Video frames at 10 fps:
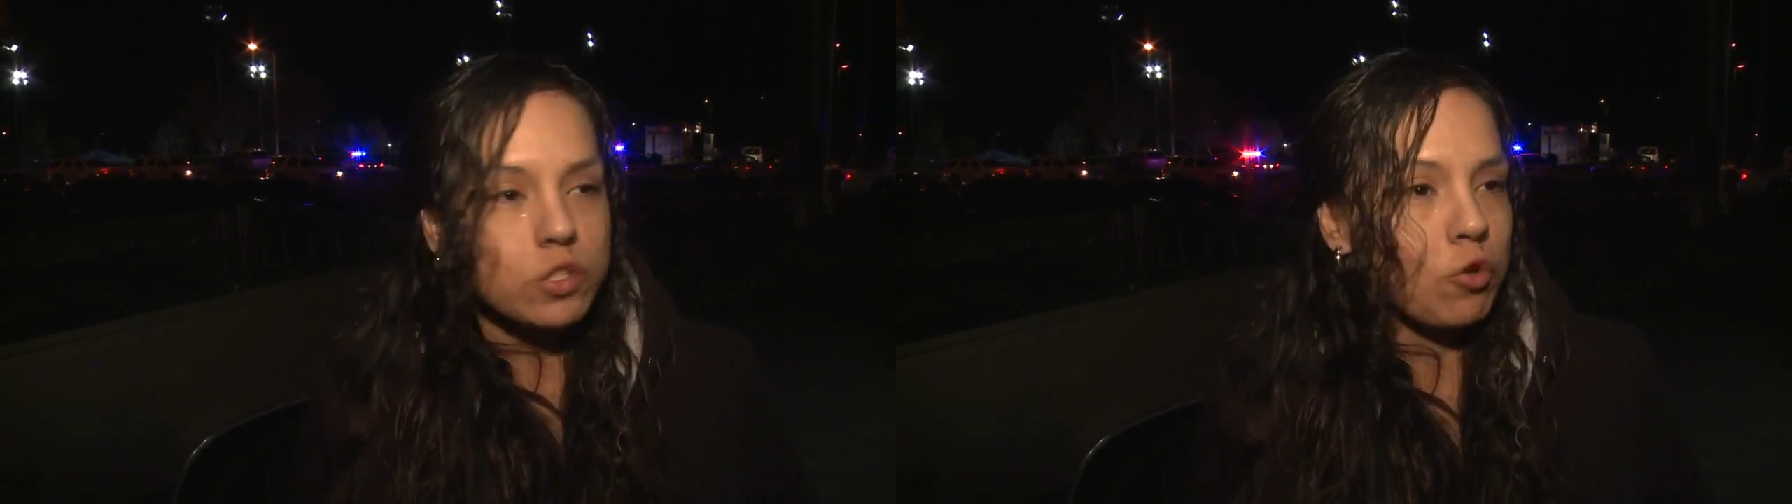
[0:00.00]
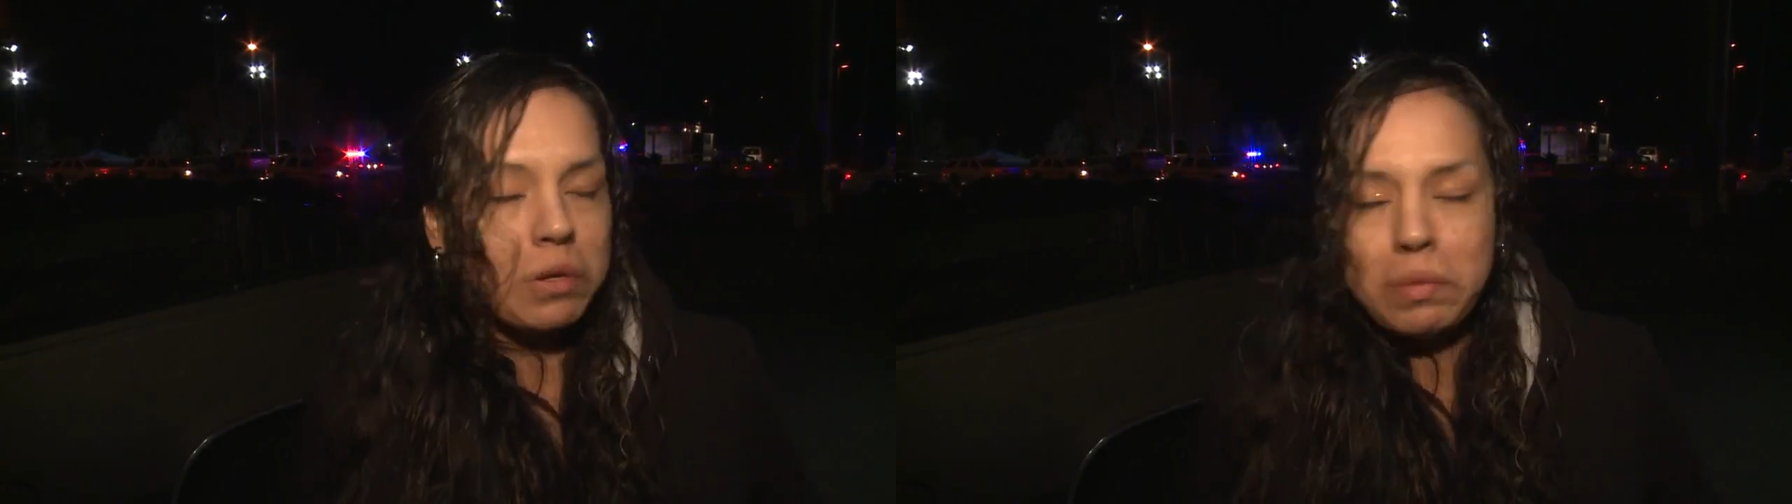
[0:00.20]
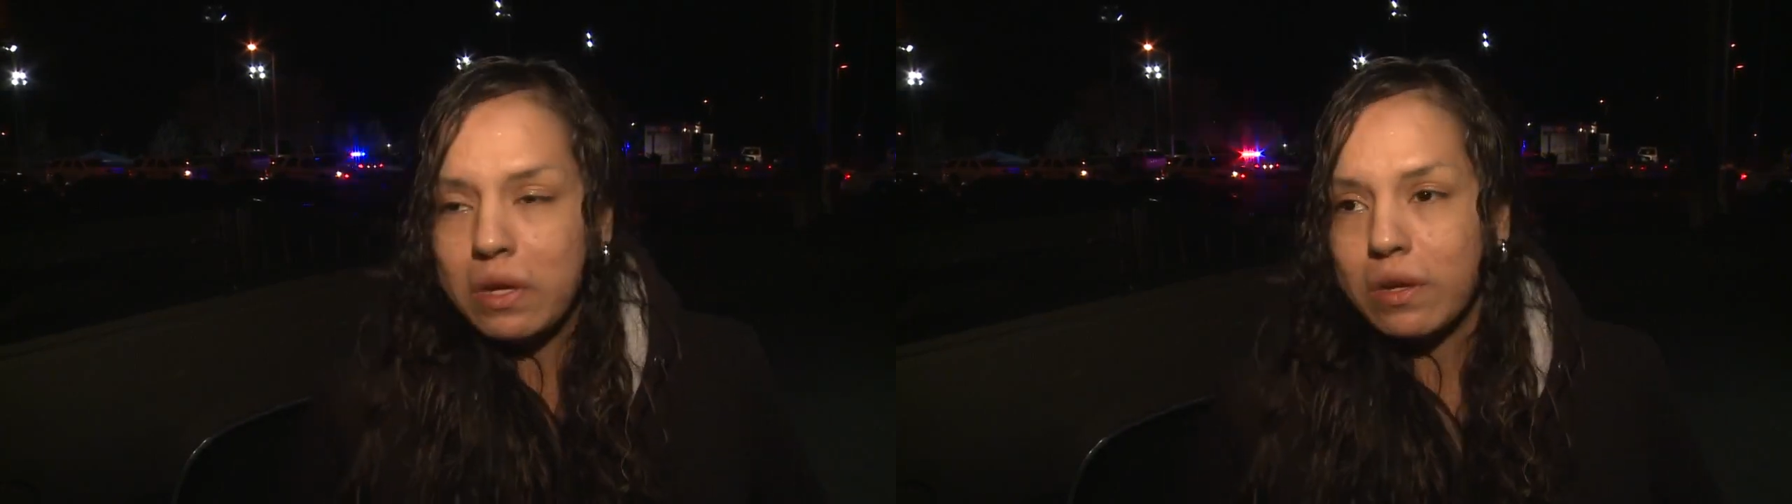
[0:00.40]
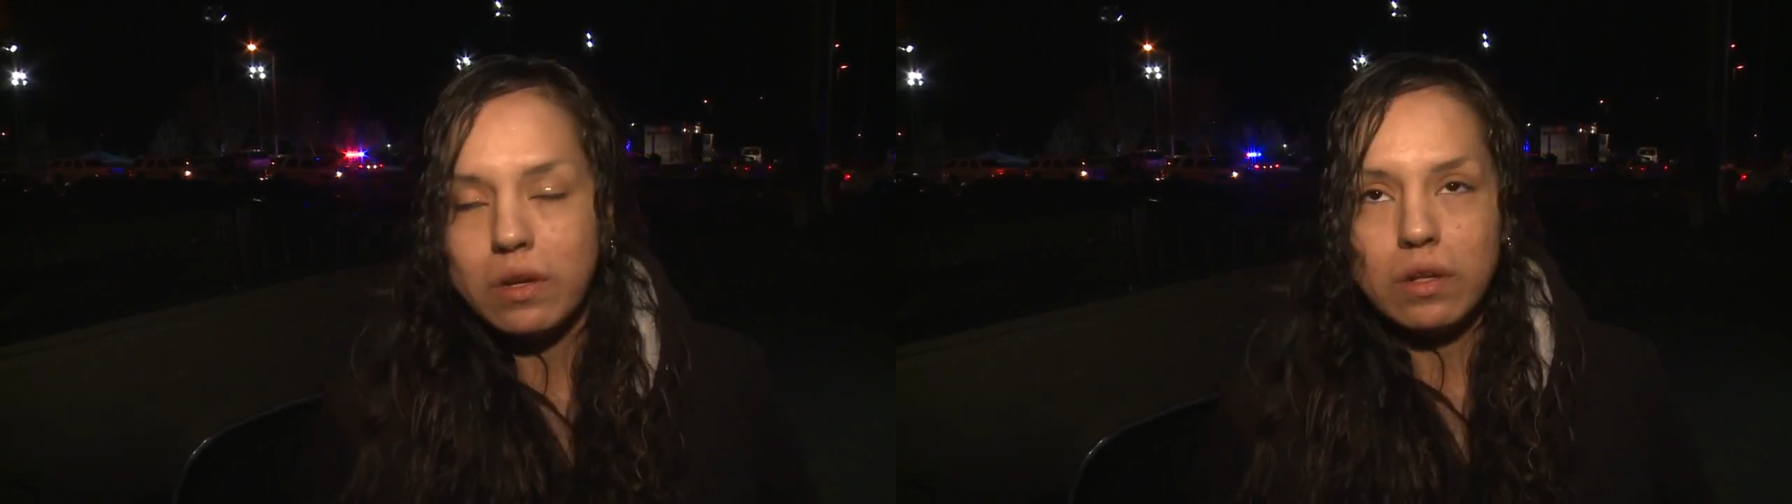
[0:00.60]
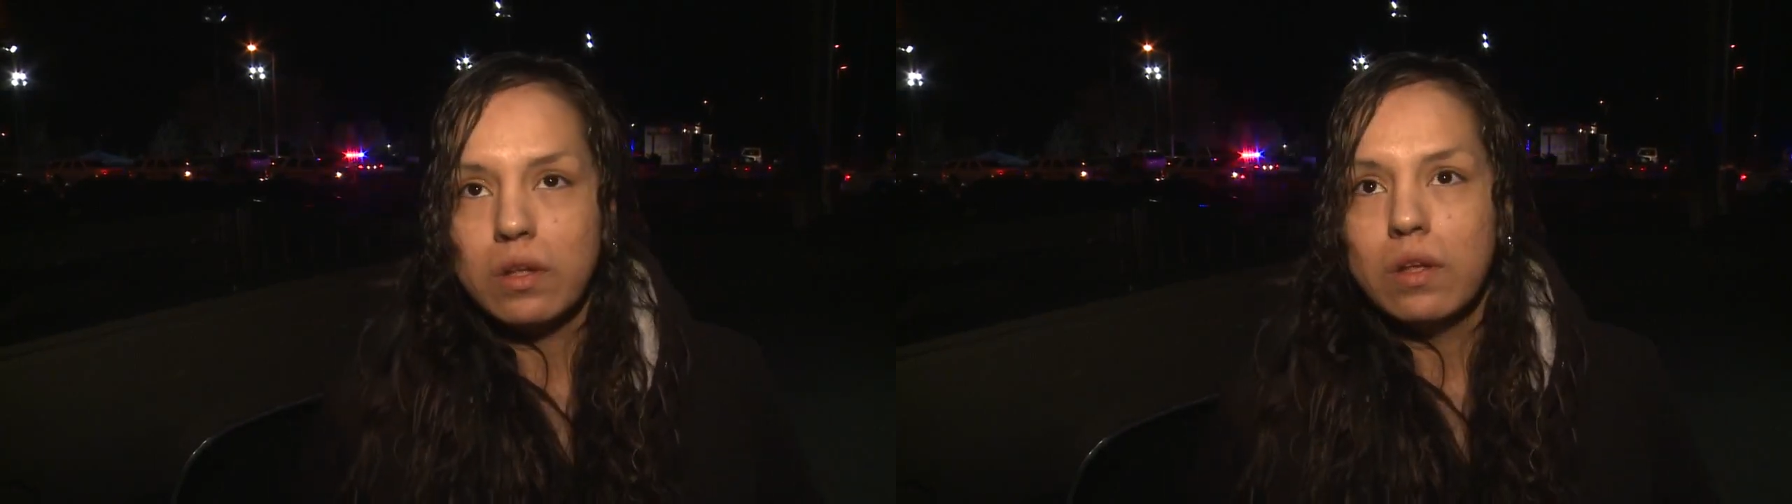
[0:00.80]

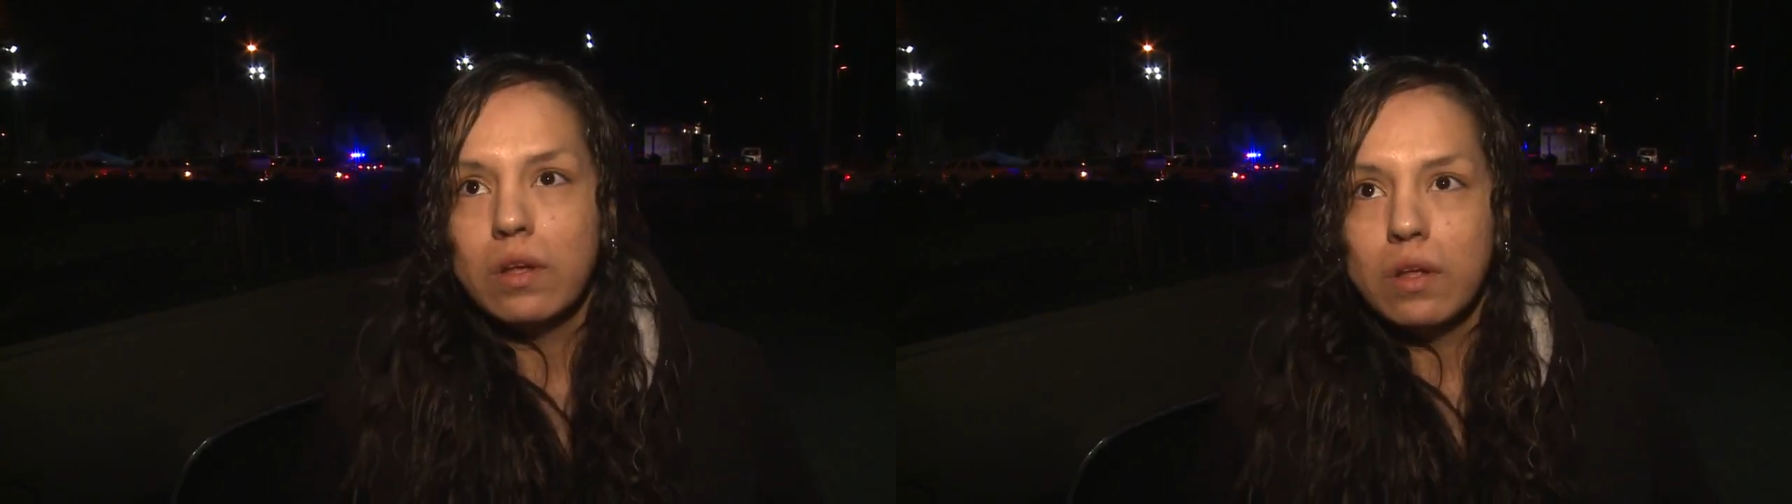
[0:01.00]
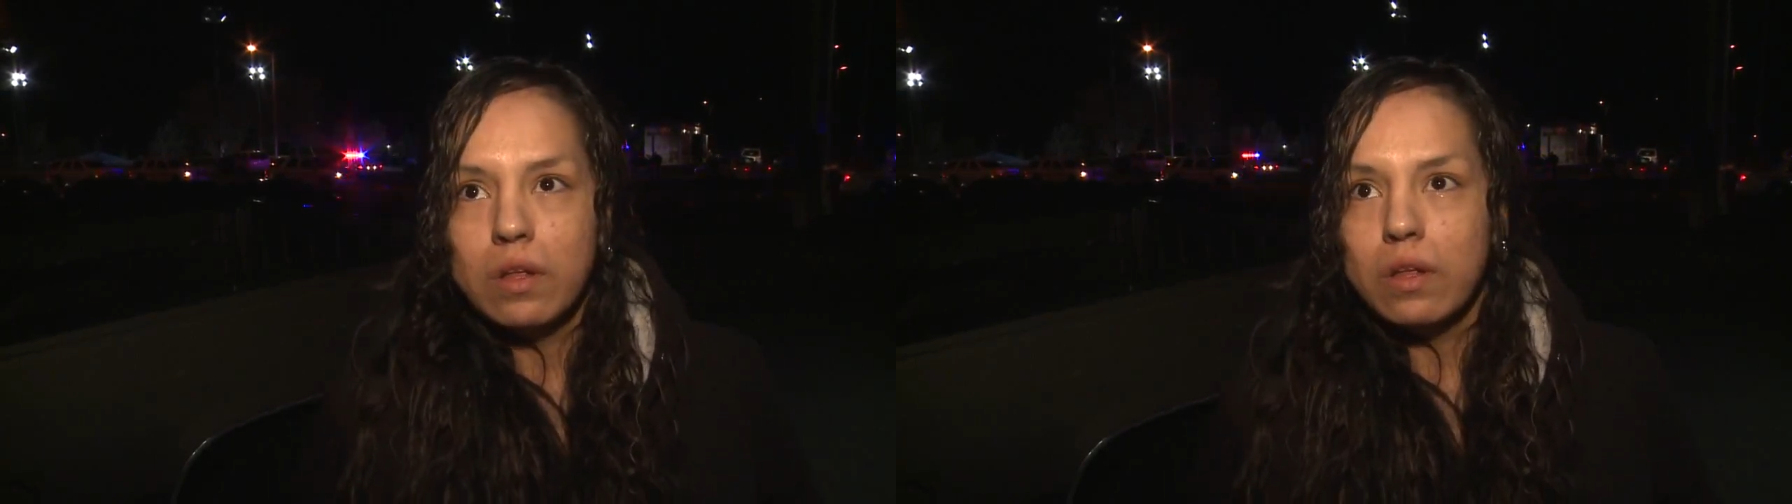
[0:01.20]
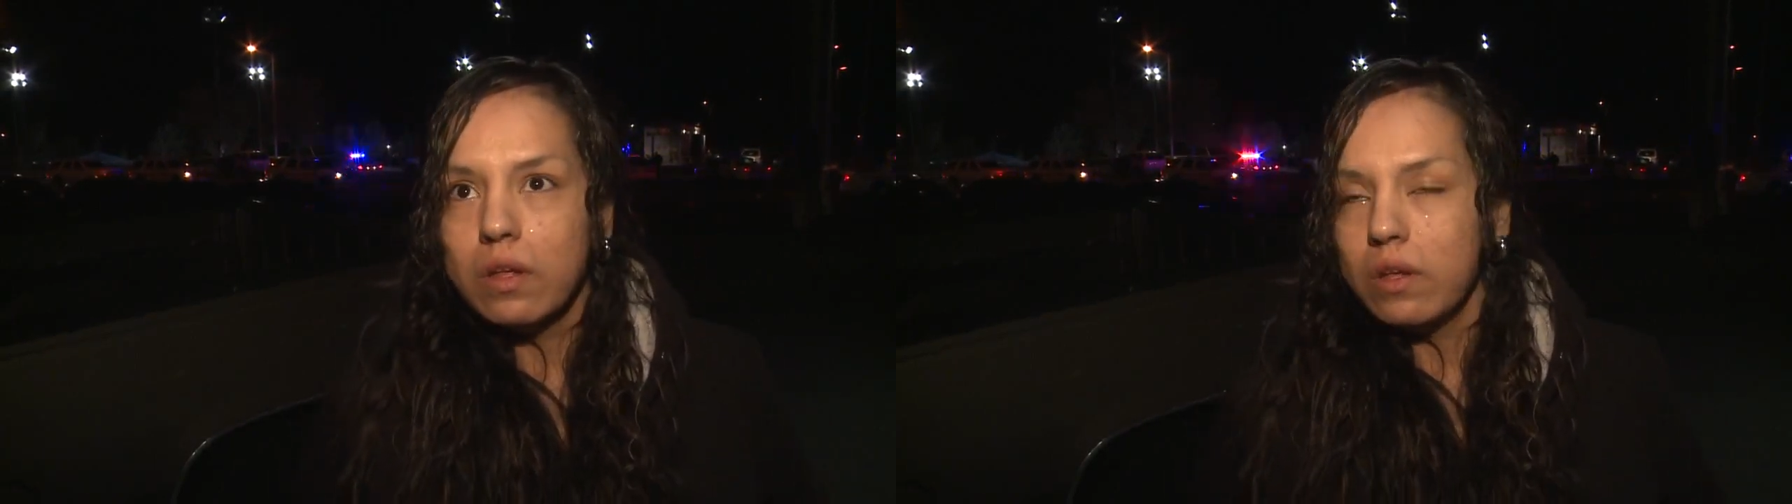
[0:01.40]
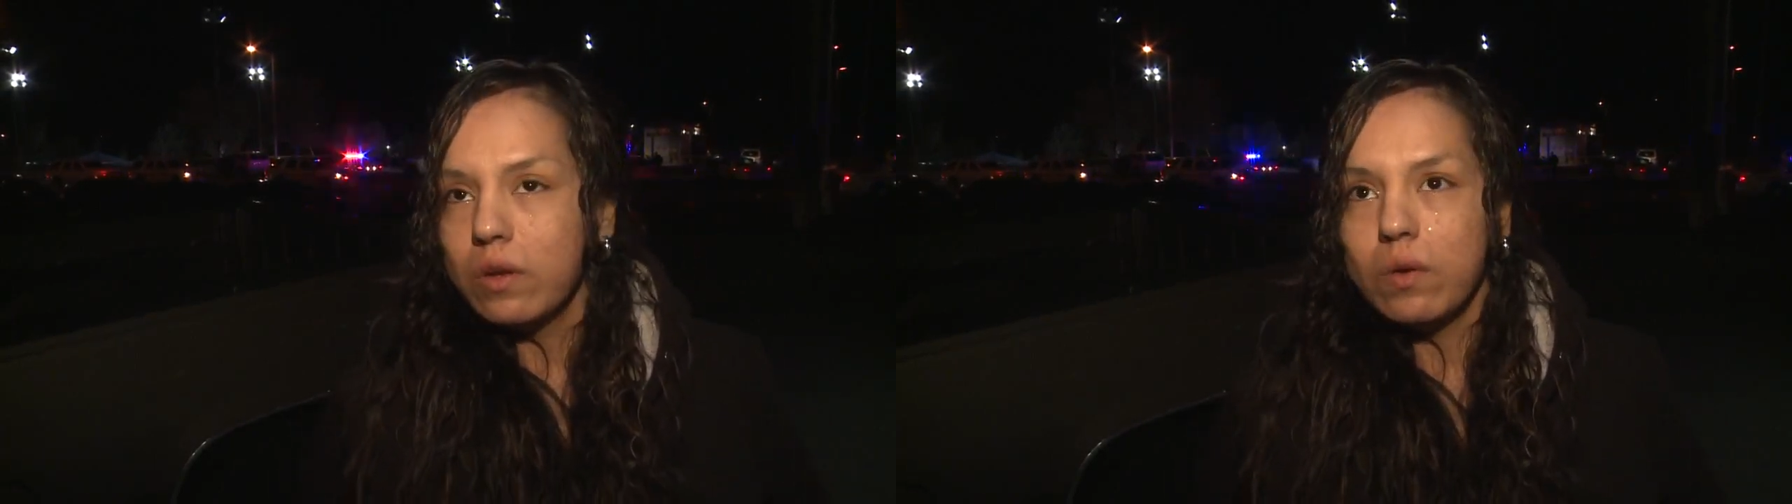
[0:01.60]
screaming. You